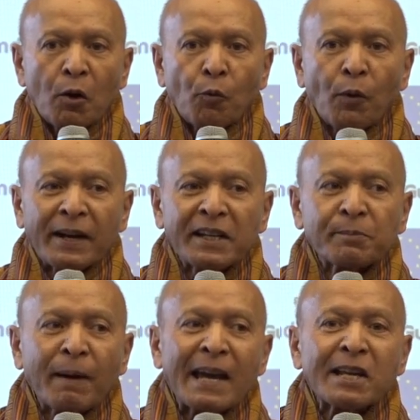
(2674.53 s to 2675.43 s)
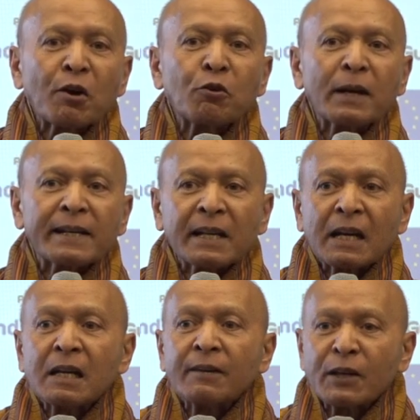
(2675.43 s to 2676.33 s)
What is my role as an
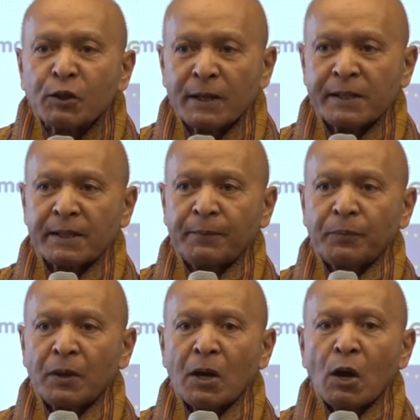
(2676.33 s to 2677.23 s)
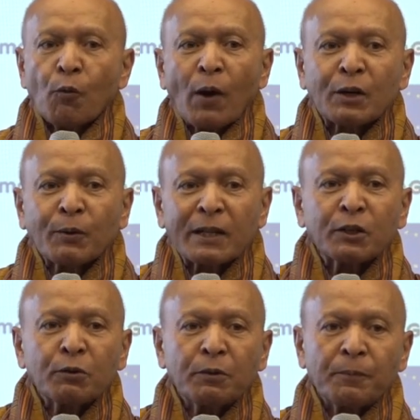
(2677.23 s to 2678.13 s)
individual? What do I
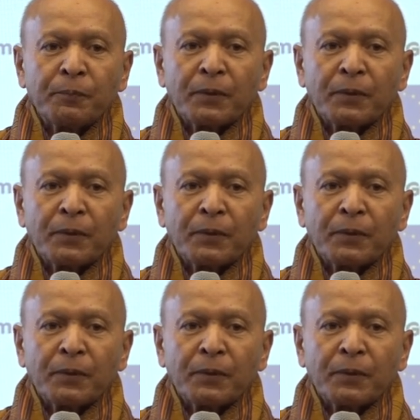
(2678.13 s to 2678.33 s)
do?